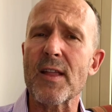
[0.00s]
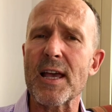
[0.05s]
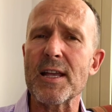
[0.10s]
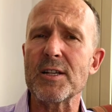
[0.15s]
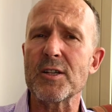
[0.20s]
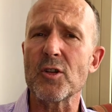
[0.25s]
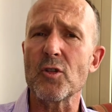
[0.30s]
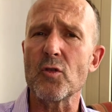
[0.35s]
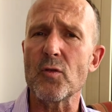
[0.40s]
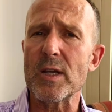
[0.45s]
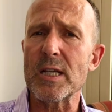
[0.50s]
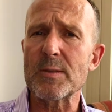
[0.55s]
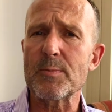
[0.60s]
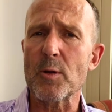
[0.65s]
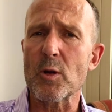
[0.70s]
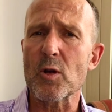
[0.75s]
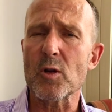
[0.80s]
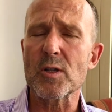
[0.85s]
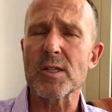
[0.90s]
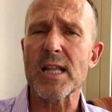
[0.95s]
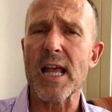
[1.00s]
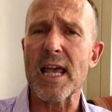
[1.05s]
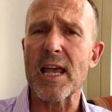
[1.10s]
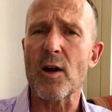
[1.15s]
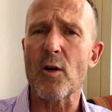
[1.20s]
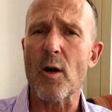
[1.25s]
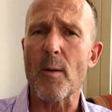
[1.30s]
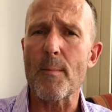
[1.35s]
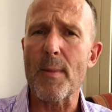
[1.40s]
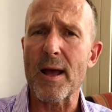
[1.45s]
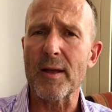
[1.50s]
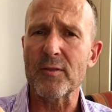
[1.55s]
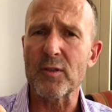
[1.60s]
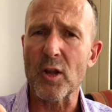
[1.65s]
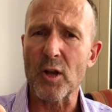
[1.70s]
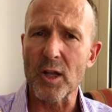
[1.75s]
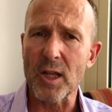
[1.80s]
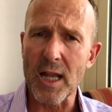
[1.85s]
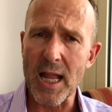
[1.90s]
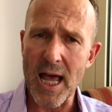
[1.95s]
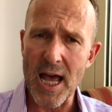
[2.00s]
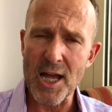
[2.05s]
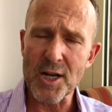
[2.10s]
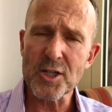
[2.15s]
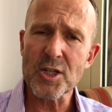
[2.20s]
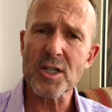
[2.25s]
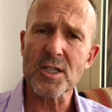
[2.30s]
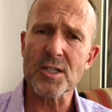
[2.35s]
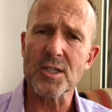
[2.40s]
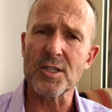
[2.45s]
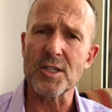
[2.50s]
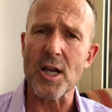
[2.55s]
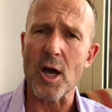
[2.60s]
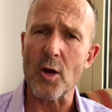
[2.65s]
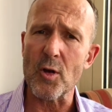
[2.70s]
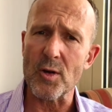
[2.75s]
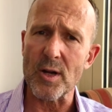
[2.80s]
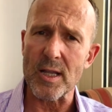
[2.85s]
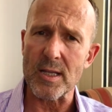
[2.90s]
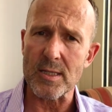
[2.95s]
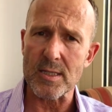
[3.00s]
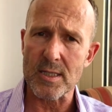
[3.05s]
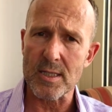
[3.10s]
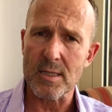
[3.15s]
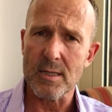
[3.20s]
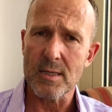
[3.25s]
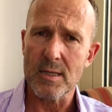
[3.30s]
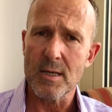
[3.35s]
do is because they are among the largest donors